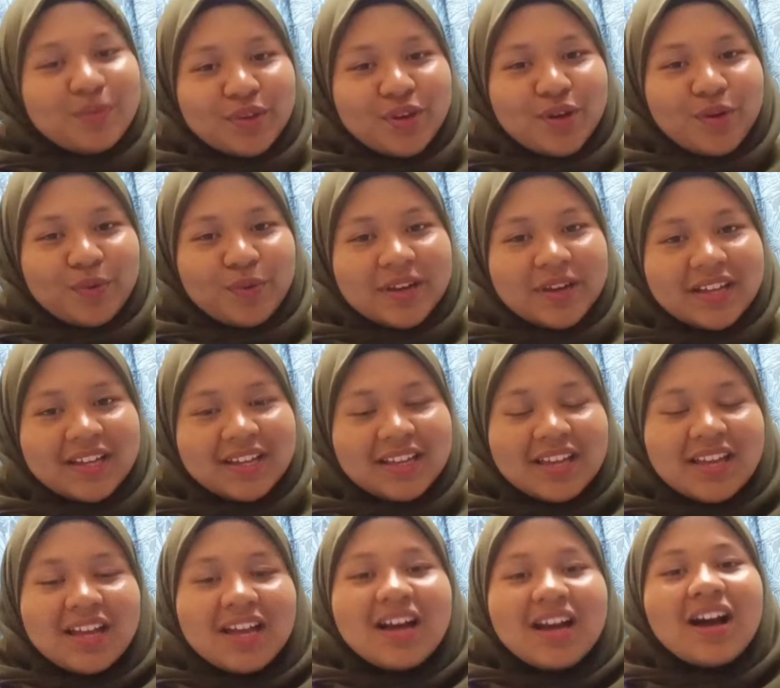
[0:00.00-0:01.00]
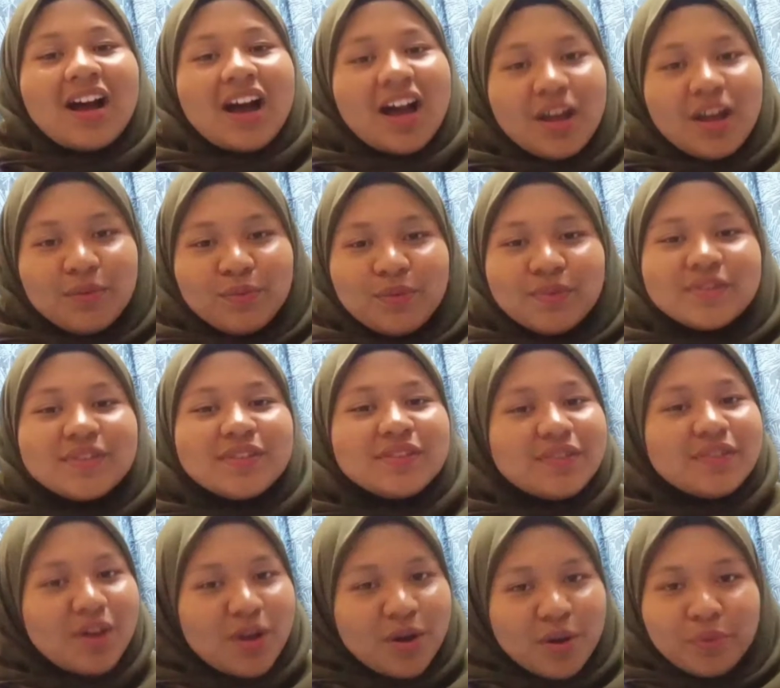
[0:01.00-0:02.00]
we go. I was
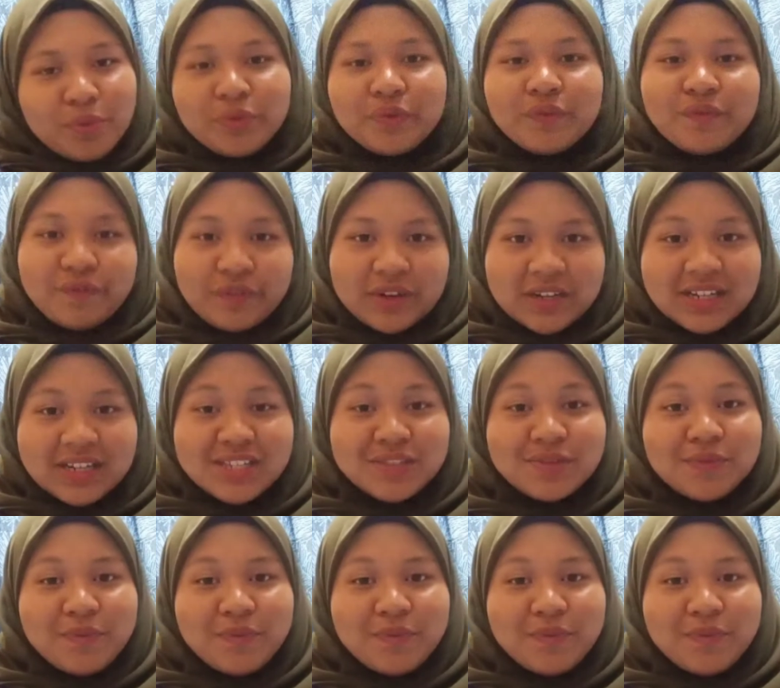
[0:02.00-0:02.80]
so nervous